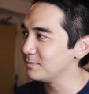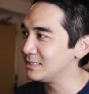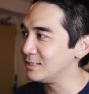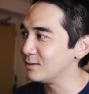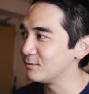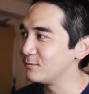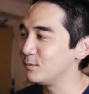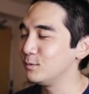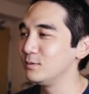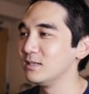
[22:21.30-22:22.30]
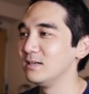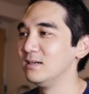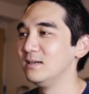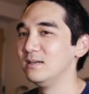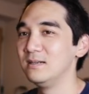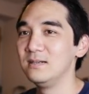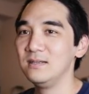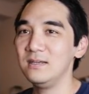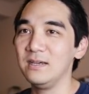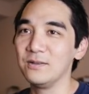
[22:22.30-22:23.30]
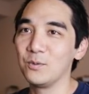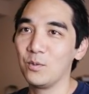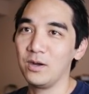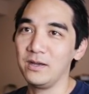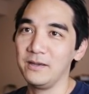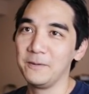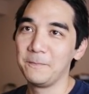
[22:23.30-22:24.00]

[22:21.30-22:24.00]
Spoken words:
tier food in Hawaii